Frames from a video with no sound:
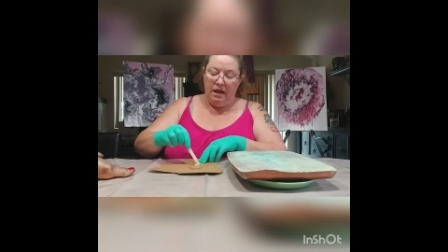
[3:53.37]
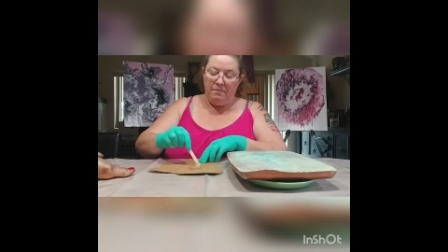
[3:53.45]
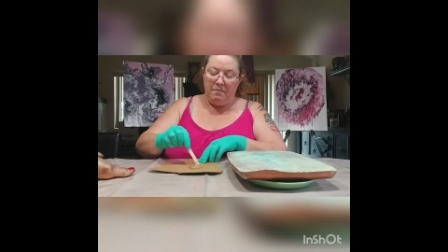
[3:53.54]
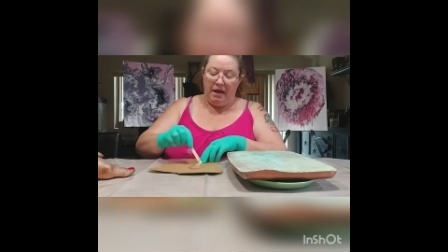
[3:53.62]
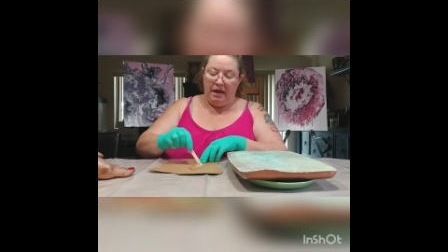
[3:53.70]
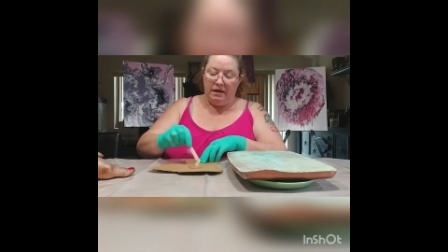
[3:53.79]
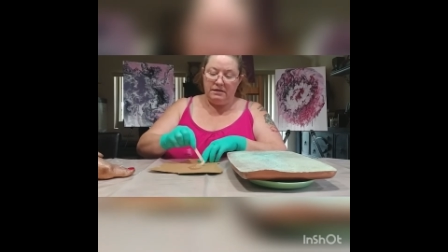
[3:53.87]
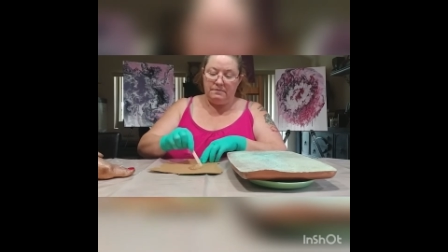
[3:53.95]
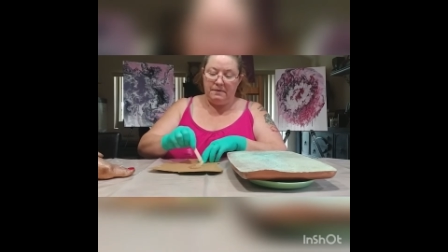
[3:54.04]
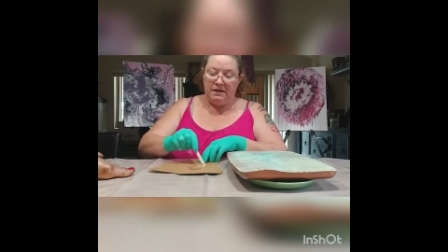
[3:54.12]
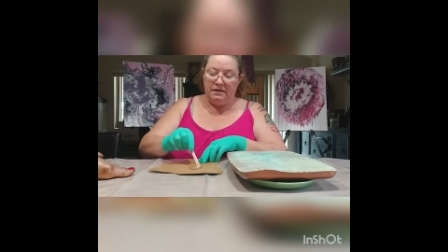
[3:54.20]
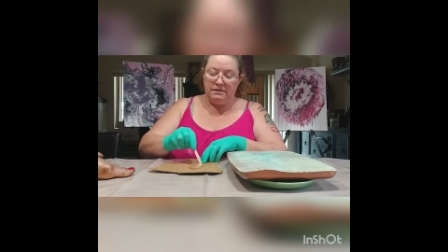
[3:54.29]
my
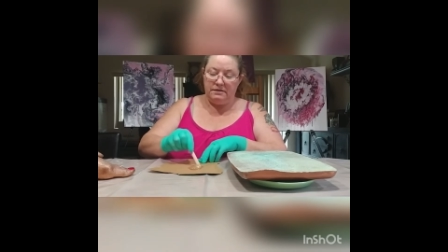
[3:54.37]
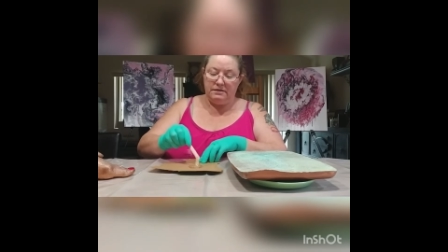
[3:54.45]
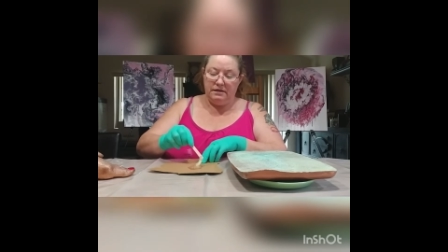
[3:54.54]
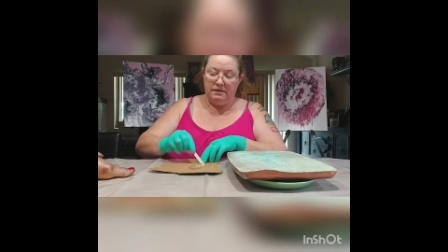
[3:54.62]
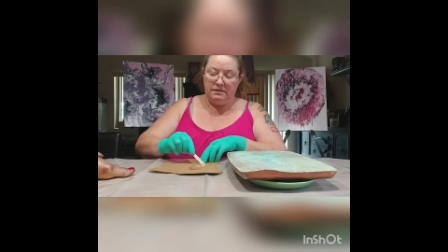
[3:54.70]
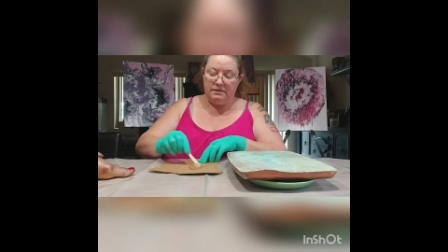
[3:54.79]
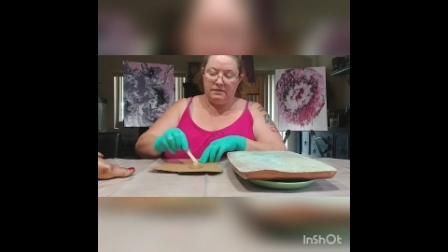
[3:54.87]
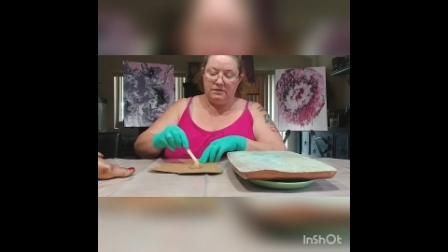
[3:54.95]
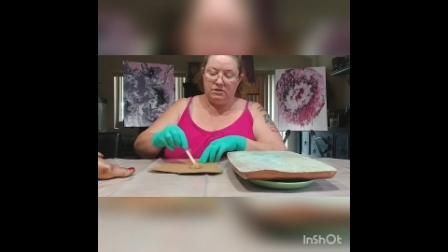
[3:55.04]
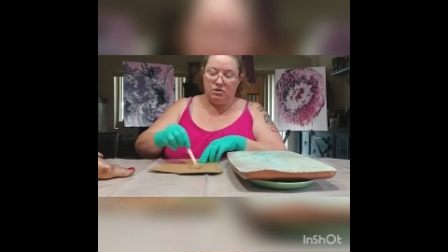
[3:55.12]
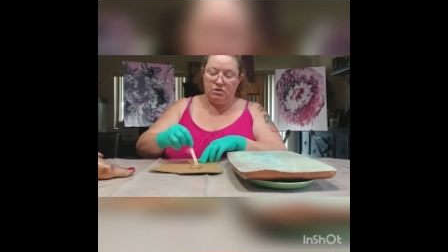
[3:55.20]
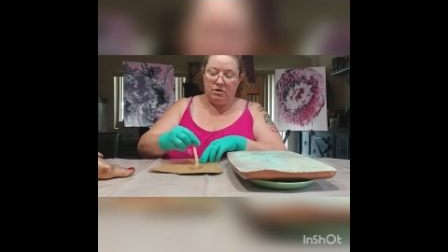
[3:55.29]
husband is is
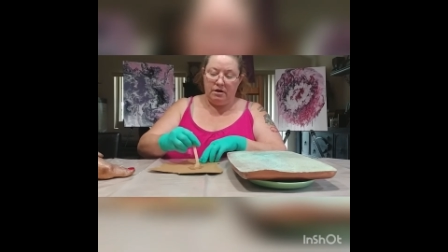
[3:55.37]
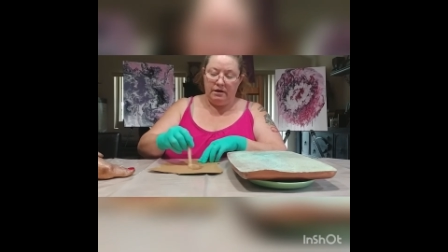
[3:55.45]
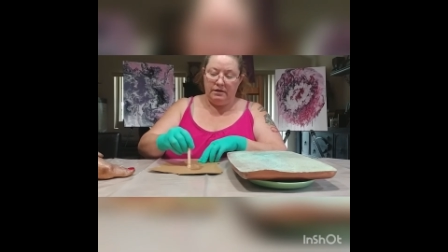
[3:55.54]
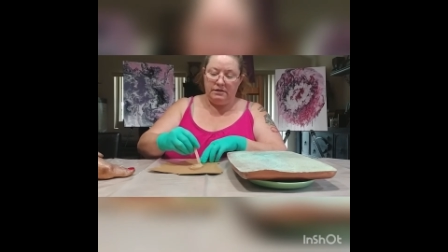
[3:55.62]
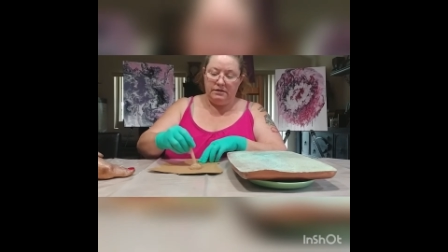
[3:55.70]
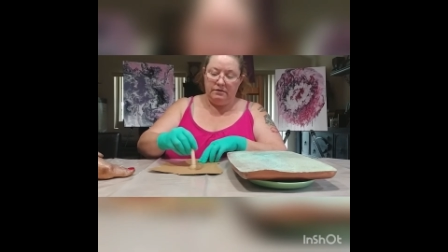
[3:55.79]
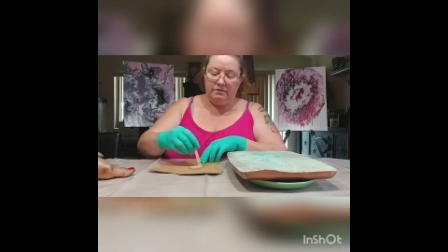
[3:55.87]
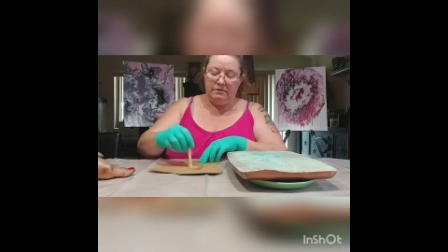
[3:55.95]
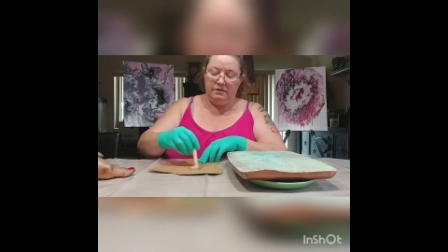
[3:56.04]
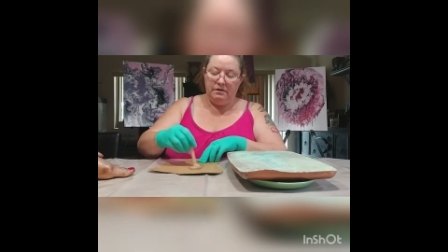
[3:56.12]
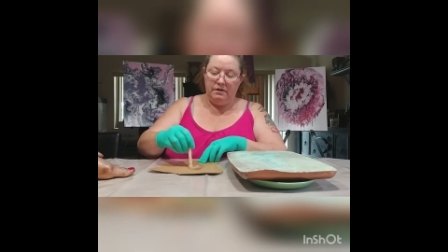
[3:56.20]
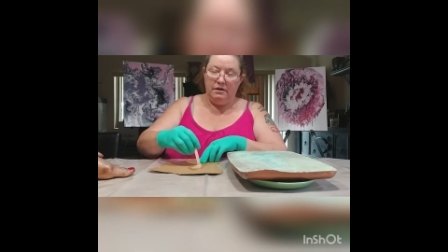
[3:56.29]
trying to
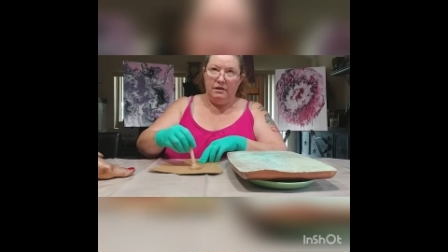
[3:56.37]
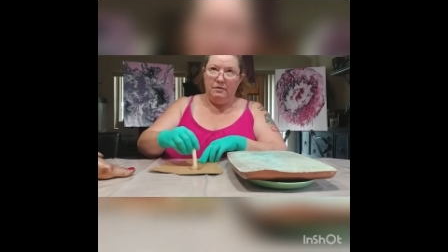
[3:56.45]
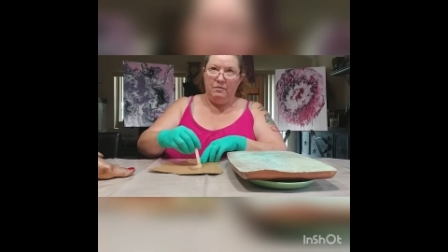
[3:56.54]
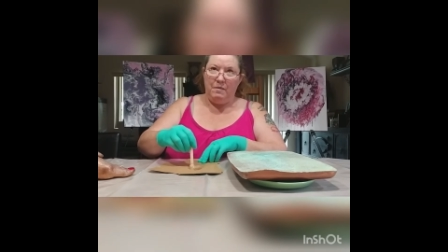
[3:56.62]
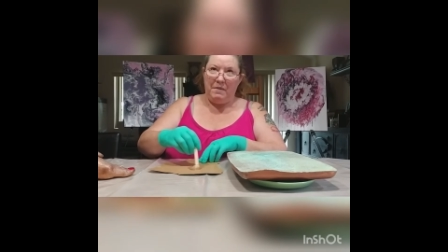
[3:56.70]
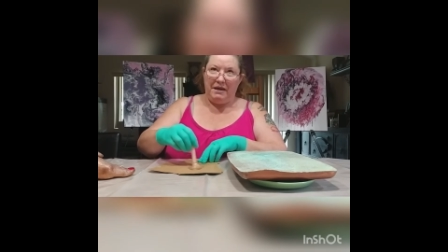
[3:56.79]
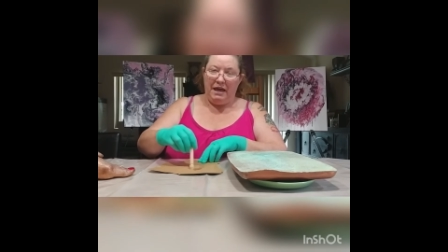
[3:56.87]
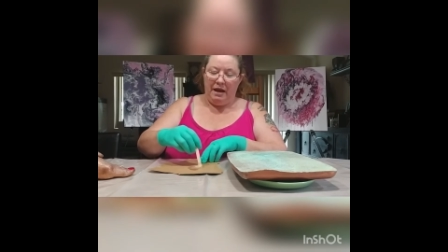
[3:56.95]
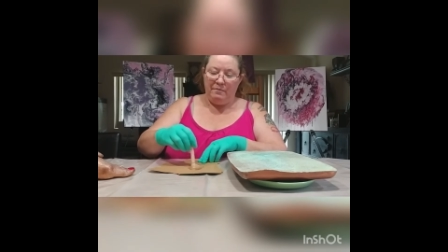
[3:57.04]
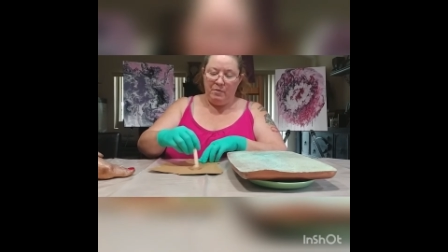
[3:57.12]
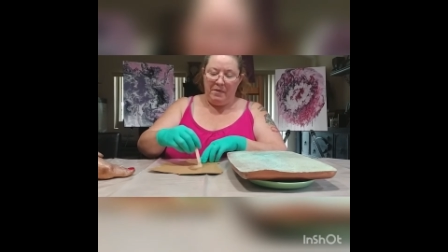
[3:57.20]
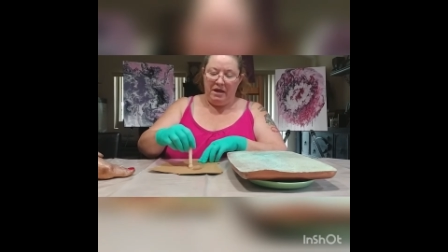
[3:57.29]
be my
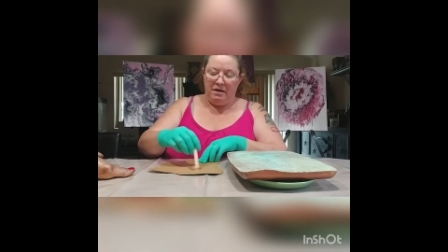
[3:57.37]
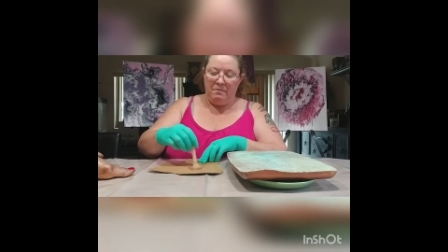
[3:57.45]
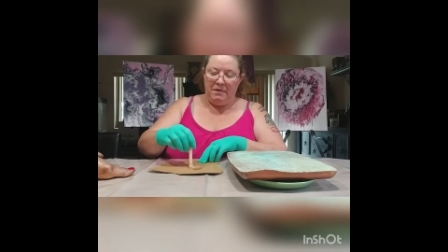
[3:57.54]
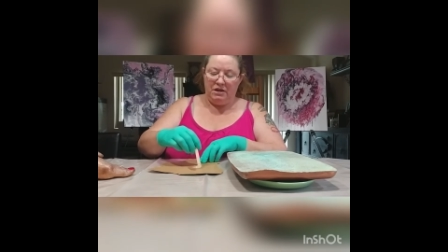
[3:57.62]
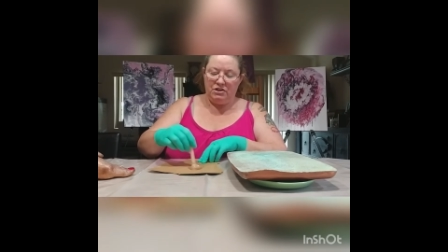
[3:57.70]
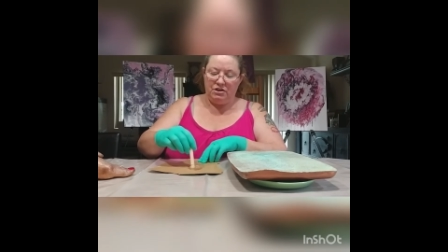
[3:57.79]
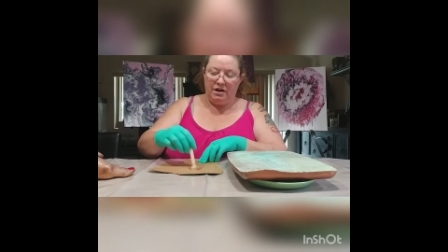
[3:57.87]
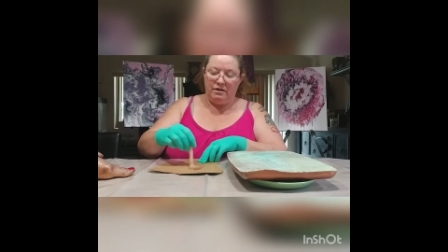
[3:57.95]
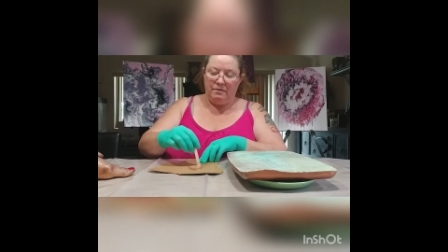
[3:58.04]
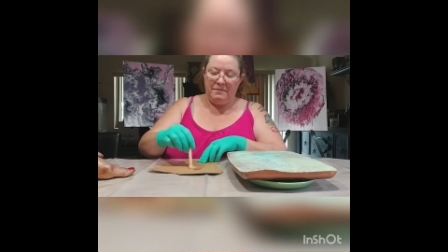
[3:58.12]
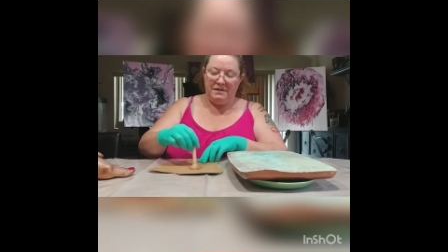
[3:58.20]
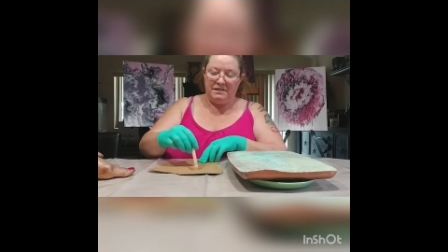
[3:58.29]
cameraman and make sure I
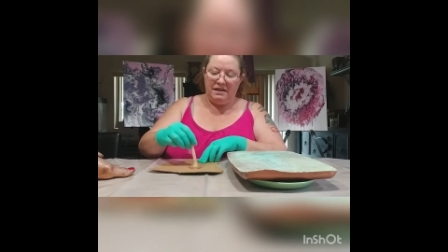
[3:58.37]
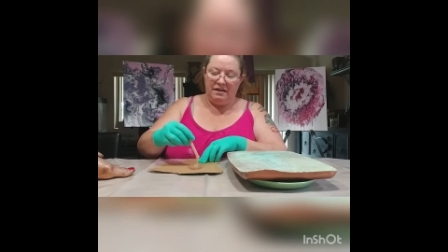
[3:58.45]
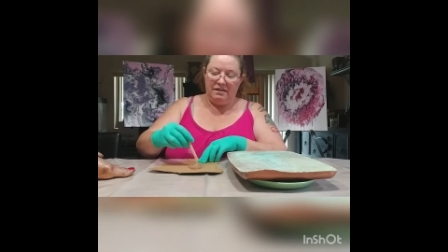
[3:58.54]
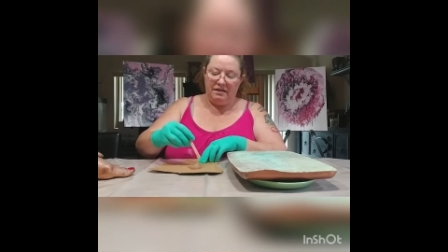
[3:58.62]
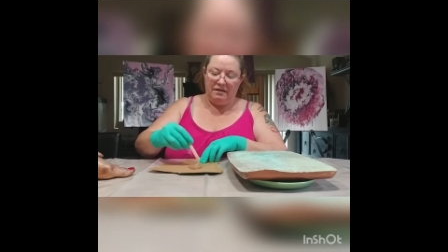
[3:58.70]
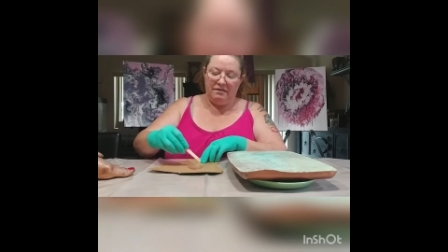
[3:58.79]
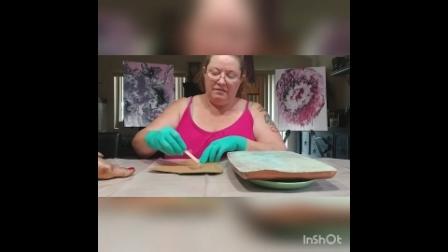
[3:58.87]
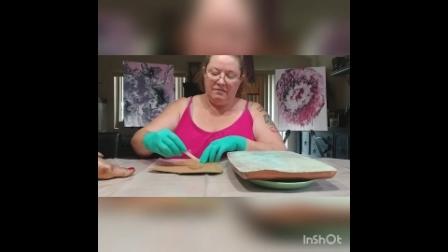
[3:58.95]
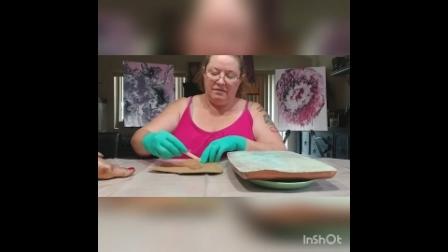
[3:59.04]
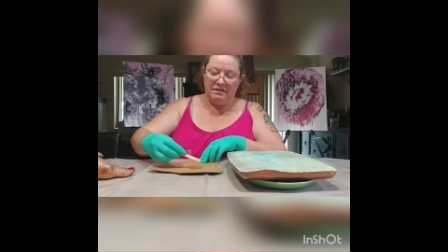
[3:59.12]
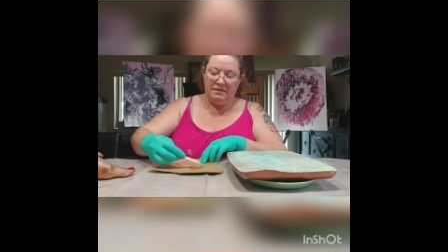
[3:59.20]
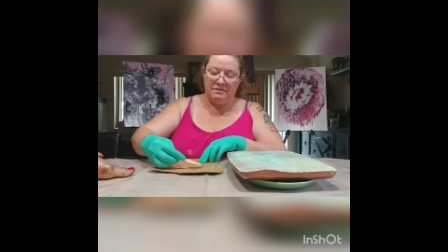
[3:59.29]
don't miss anything
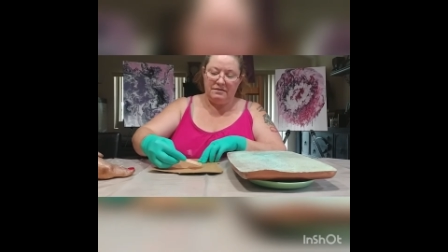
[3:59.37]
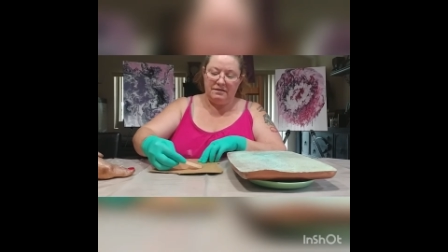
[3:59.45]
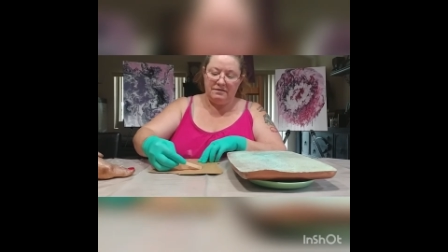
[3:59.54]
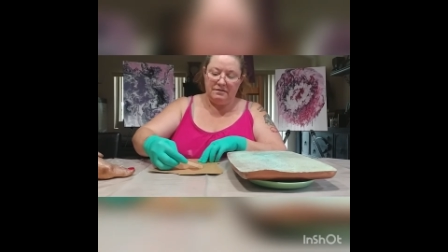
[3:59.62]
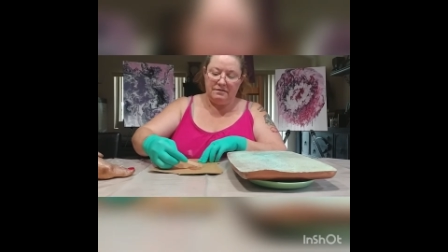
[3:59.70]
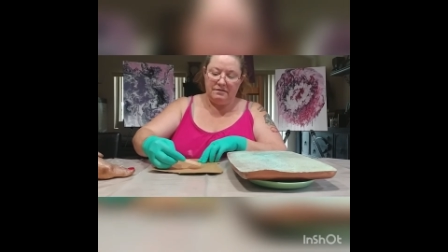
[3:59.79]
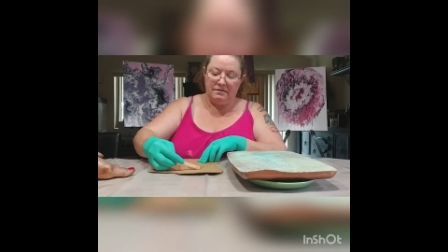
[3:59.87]
on this because this is